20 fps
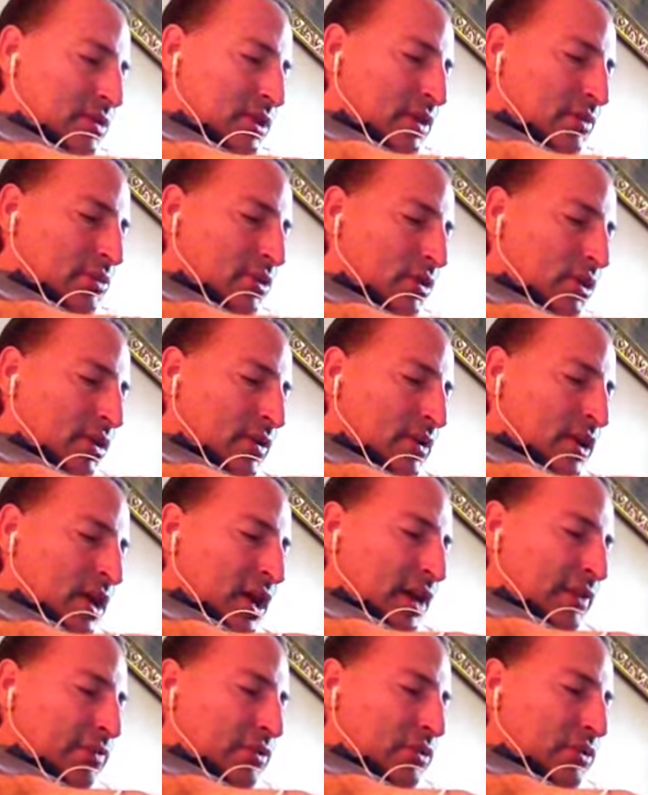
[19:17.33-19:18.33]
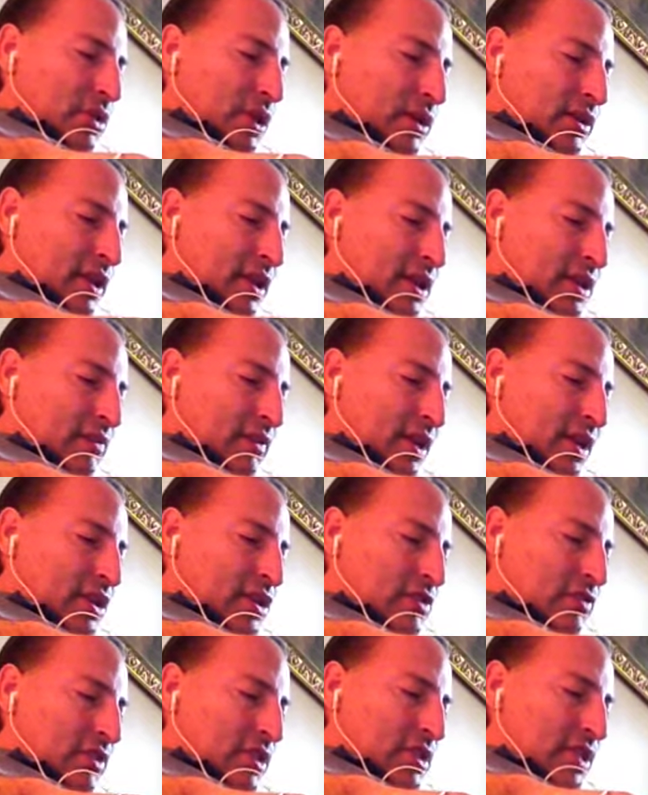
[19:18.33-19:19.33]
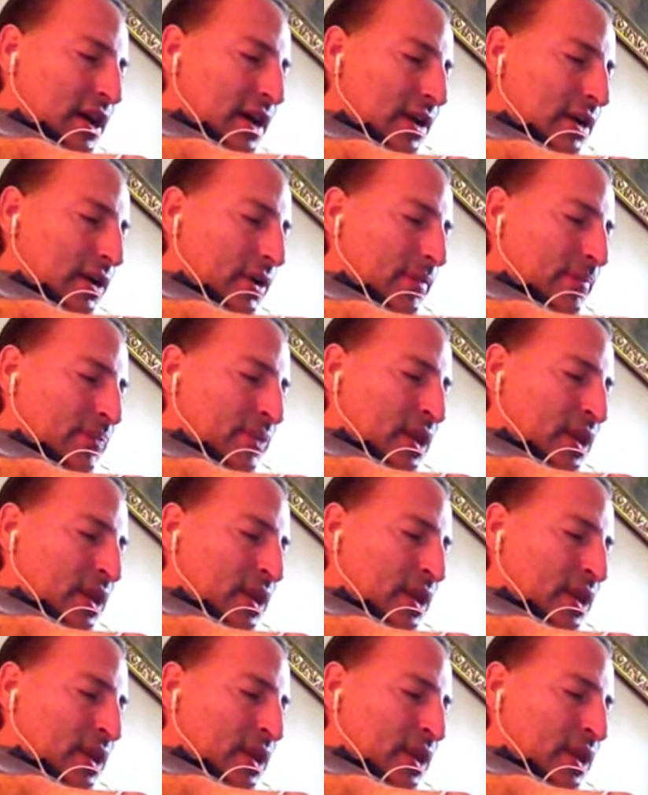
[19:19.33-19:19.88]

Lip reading: anymore if we do not take advantage of this hour.